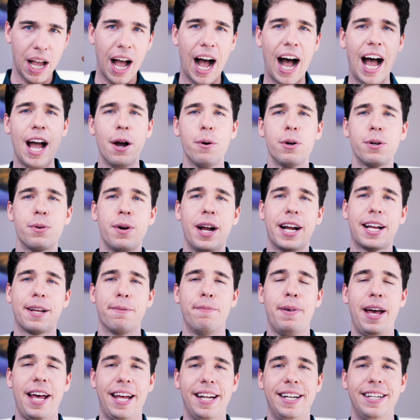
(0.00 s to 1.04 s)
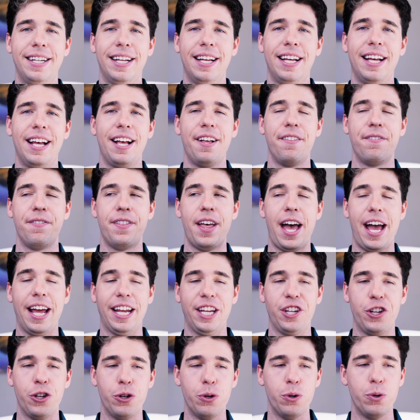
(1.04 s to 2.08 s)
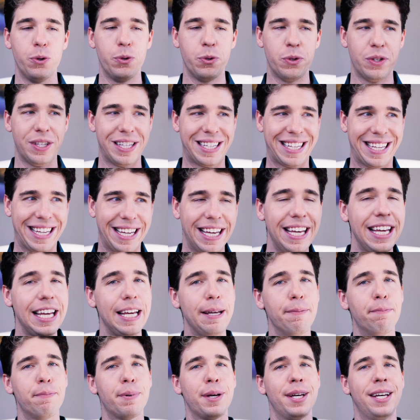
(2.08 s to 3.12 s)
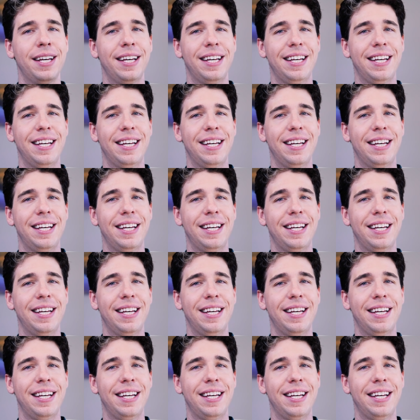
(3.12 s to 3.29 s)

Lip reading: I would recommend that you keep